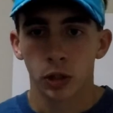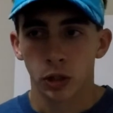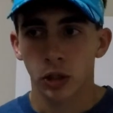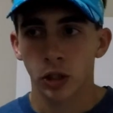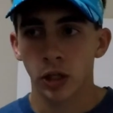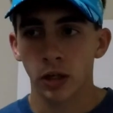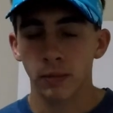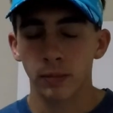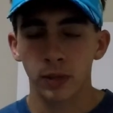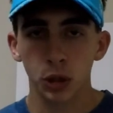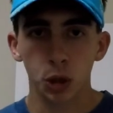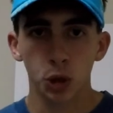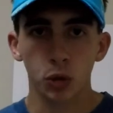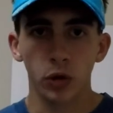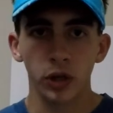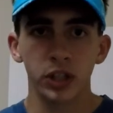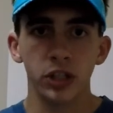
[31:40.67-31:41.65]

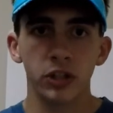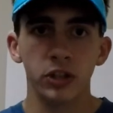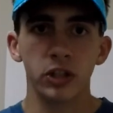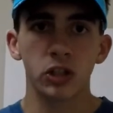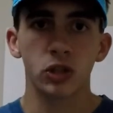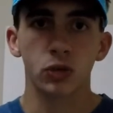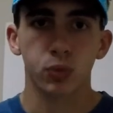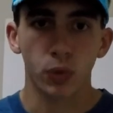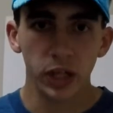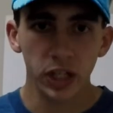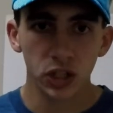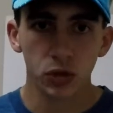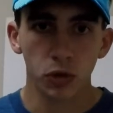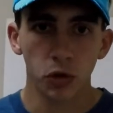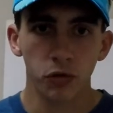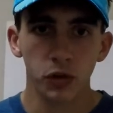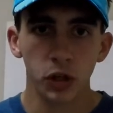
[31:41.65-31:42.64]
enjoyed this
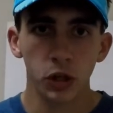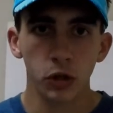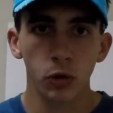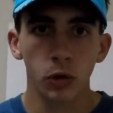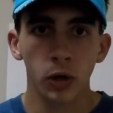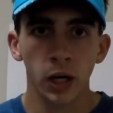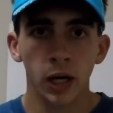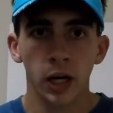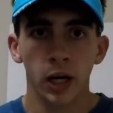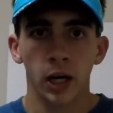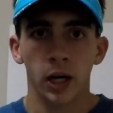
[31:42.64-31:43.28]
race review.